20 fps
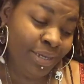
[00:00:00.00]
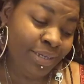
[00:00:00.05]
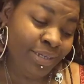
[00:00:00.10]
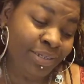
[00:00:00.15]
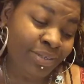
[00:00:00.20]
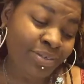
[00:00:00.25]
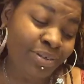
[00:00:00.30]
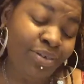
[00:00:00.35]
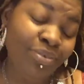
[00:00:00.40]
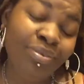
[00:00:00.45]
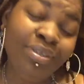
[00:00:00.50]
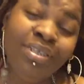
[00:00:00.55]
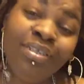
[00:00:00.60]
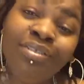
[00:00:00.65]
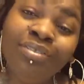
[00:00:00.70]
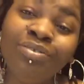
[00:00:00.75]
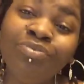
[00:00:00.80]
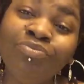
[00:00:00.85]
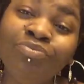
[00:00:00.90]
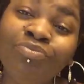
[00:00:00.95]
you don't
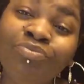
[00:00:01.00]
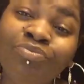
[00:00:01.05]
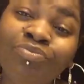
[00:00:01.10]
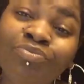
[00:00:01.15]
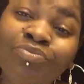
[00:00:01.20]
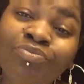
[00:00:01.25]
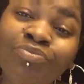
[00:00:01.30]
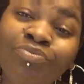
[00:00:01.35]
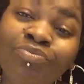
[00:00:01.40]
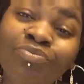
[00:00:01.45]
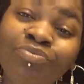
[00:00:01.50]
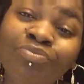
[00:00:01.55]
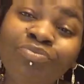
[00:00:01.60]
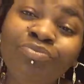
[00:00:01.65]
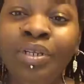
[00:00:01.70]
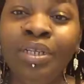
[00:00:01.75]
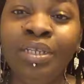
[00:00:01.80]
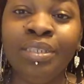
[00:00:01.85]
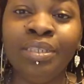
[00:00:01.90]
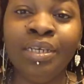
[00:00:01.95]
need to really seem to be
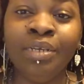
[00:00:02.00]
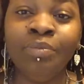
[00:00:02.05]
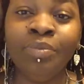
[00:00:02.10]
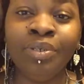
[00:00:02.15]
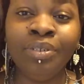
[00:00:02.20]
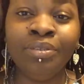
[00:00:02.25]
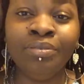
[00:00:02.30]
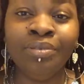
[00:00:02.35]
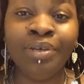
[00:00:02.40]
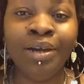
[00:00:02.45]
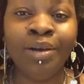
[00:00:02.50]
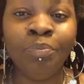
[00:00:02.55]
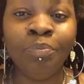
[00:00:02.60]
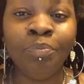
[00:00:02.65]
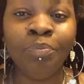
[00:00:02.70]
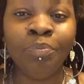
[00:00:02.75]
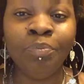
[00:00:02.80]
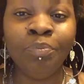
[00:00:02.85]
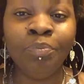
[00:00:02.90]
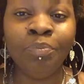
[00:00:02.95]
doing anything but
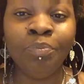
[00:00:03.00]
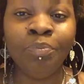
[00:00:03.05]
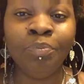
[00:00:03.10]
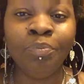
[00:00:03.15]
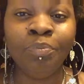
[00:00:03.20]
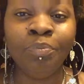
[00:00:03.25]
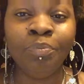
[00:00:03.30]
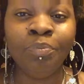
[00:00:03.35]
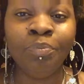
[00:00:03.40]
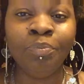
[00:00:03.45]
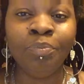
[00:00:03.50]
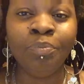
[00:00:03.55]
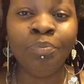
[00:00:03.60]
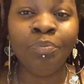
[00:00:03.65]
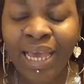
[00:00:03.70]
abusing them.